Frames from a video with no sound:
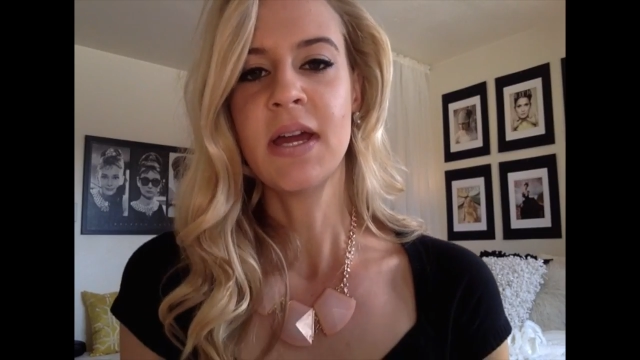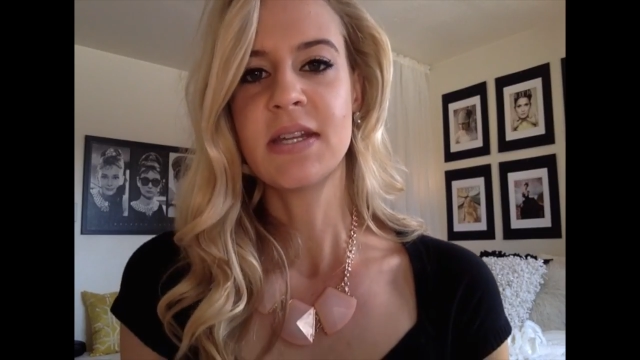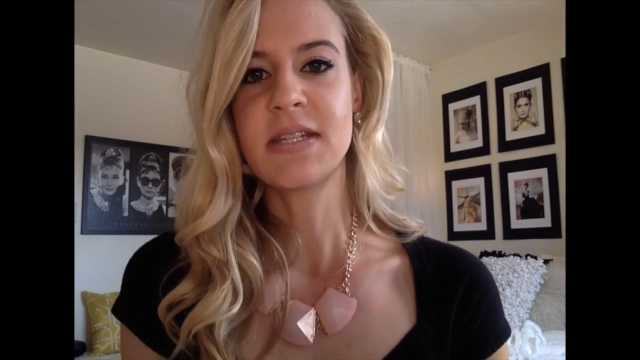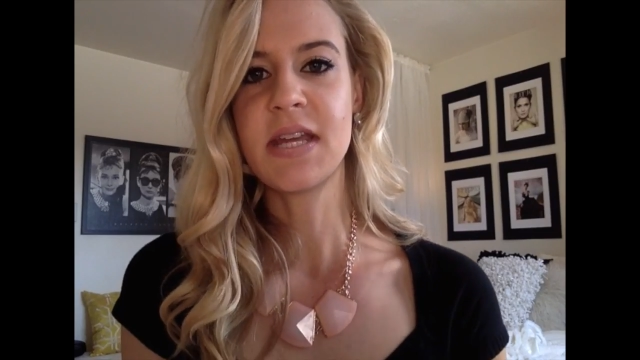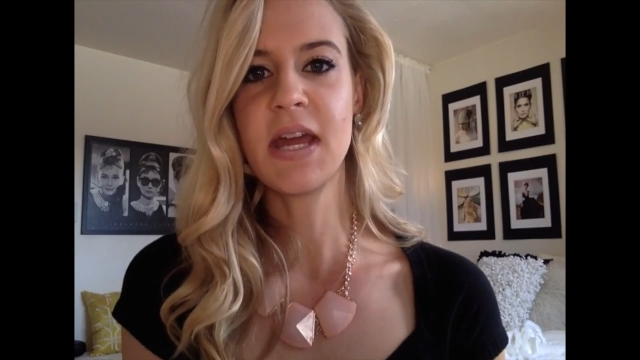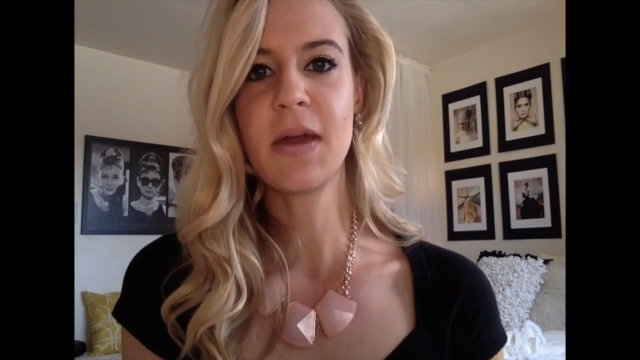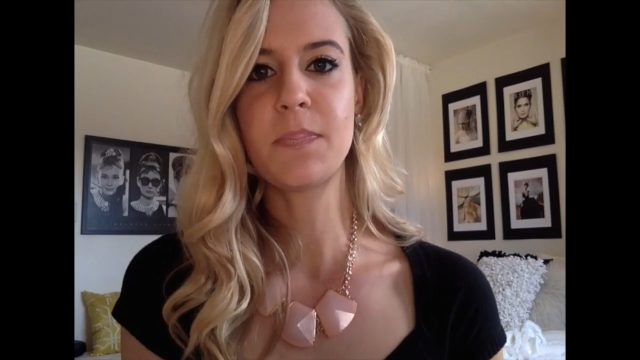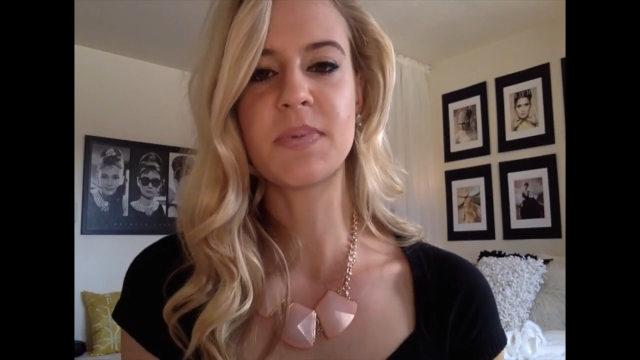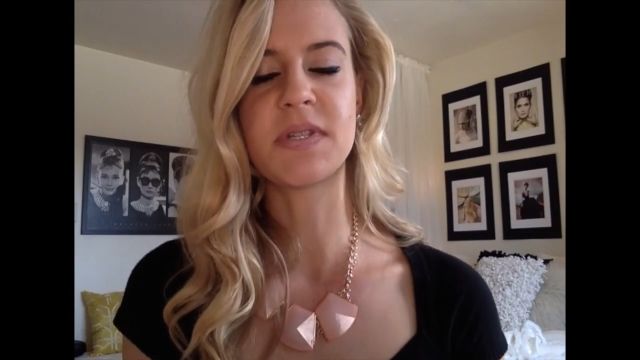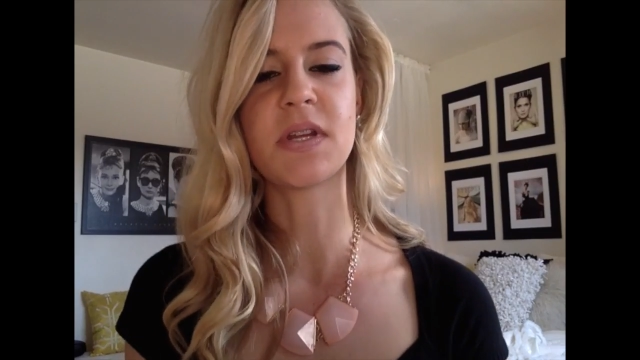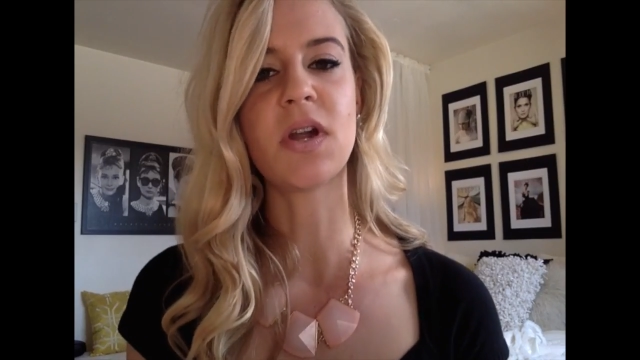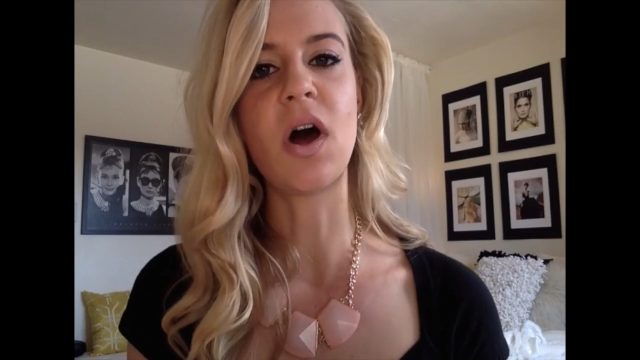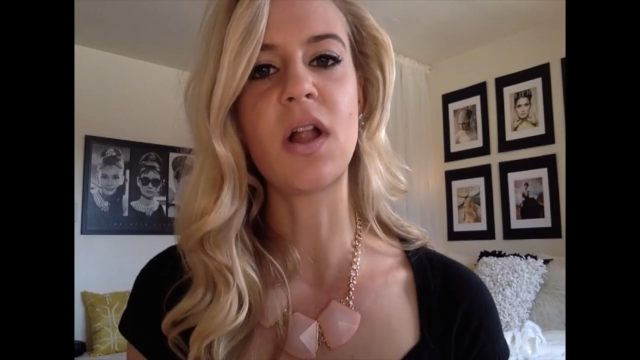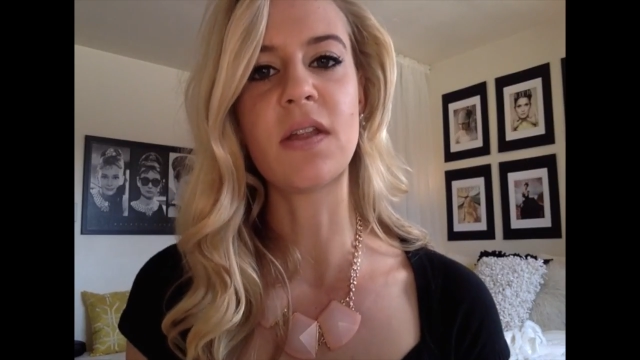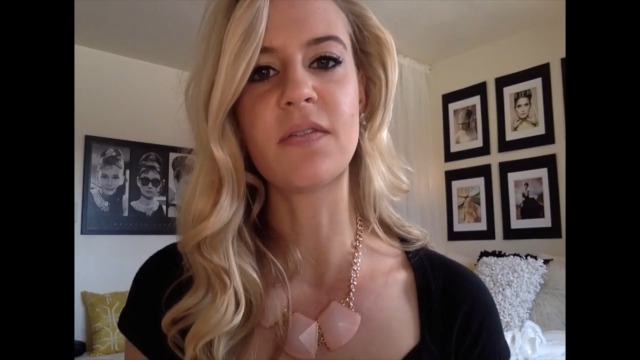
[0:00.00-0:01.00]
tips and
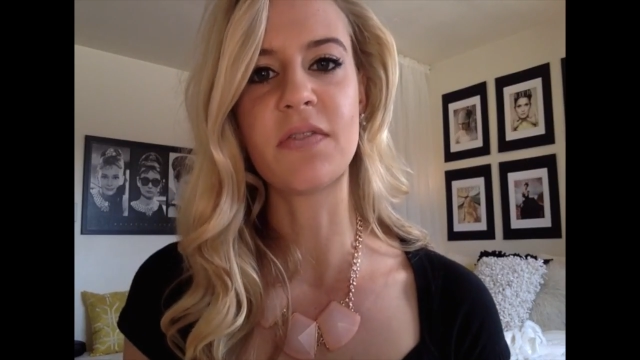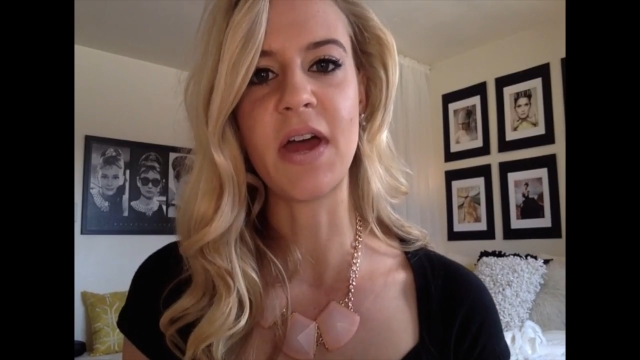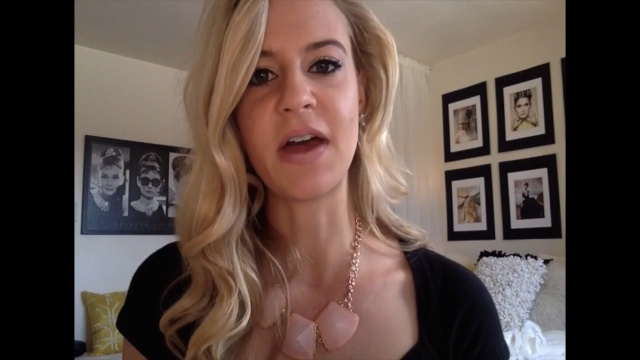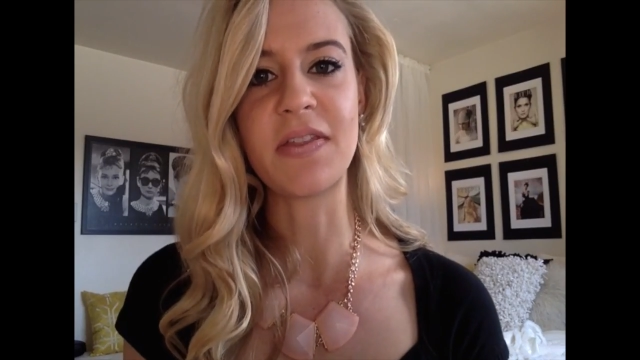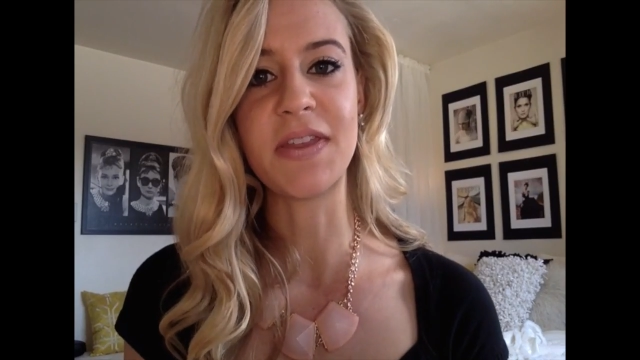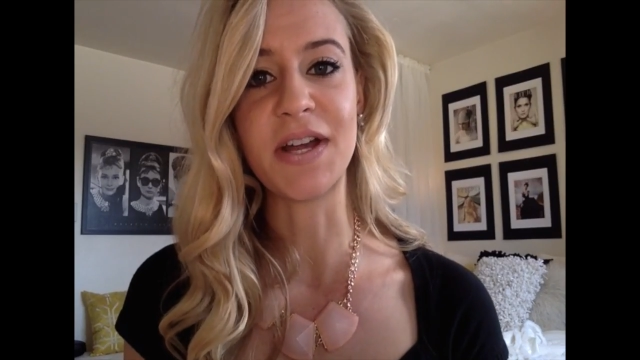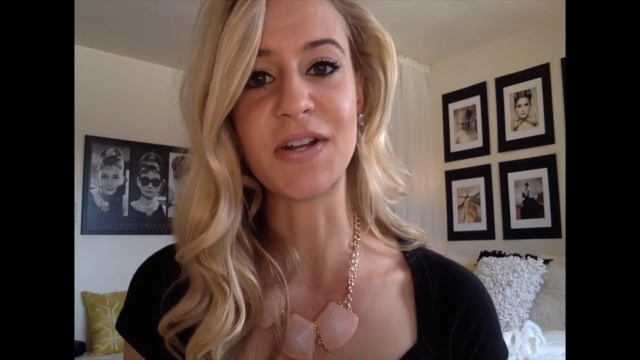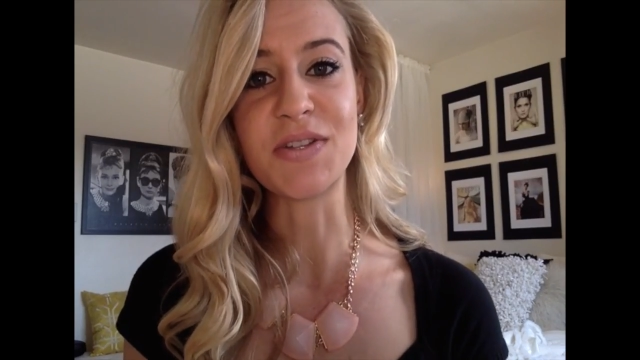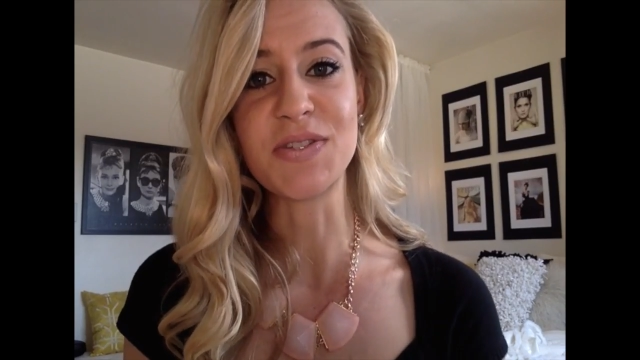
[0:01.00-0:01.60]
all of that there.